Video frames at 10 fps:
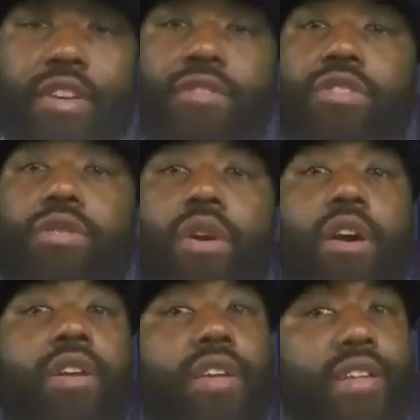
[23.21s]
If two
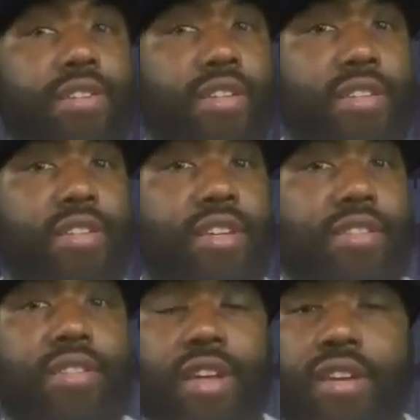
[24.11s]
are intended
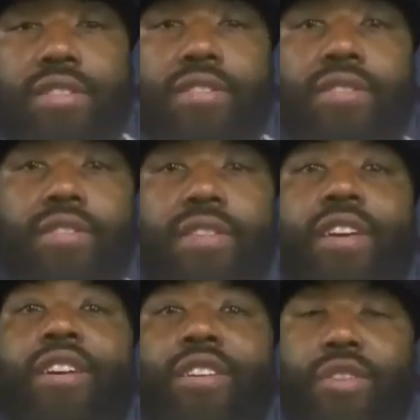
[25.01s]
destinations,
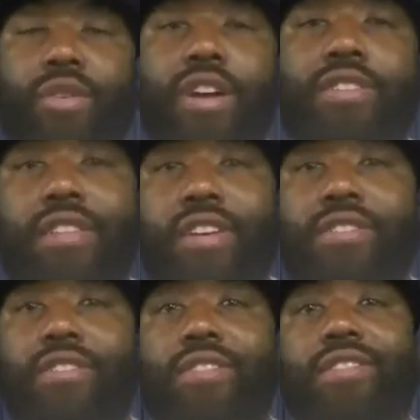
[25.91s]

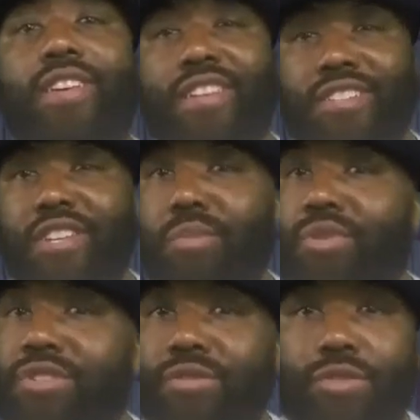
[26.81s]
congratulations, and let's keep
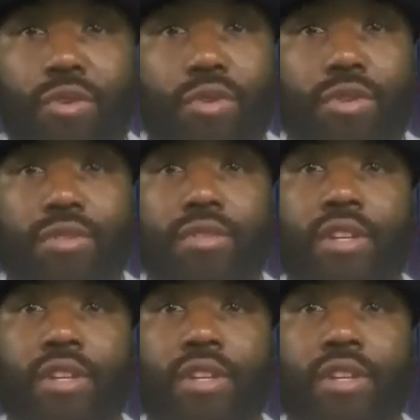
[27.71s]
pushing forward.